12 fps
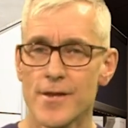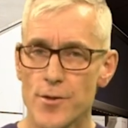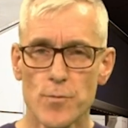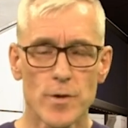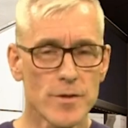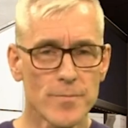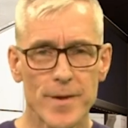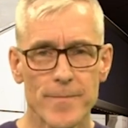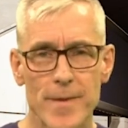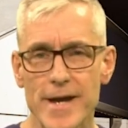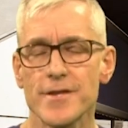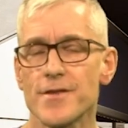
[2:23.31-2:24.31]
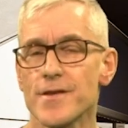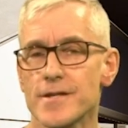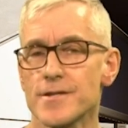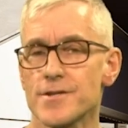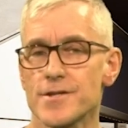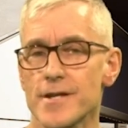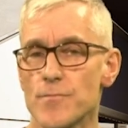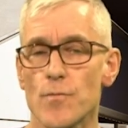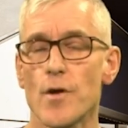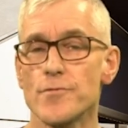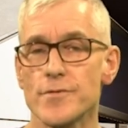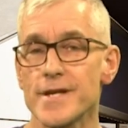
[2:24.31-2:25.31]
There will be many things it
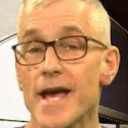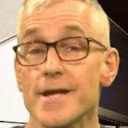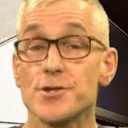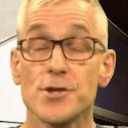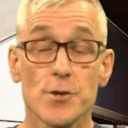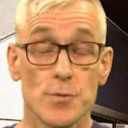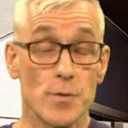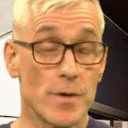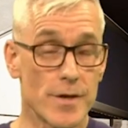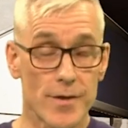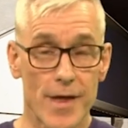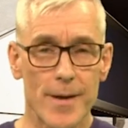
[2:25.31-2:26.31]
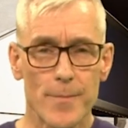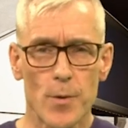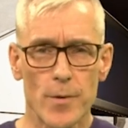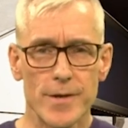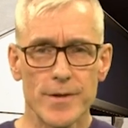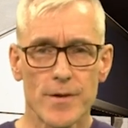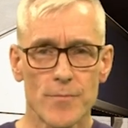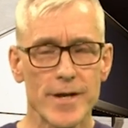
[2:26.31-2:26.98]
won't yet do at that point.